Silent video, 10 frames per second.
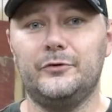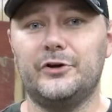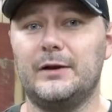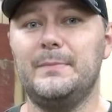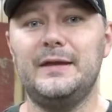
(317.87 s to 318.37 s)
You're
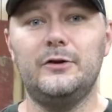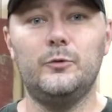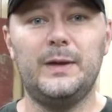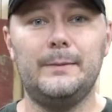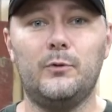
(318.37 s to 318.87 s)
gonna meet
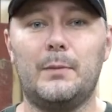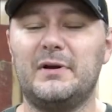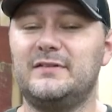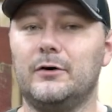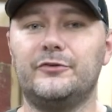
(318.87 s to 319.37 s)
new people. I'm
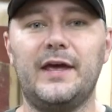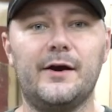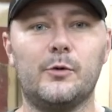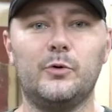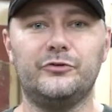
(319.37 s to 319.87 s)
gonna tell
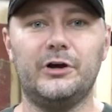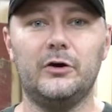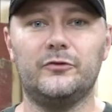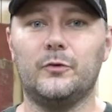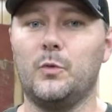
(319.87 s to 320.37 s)
terrible jokes.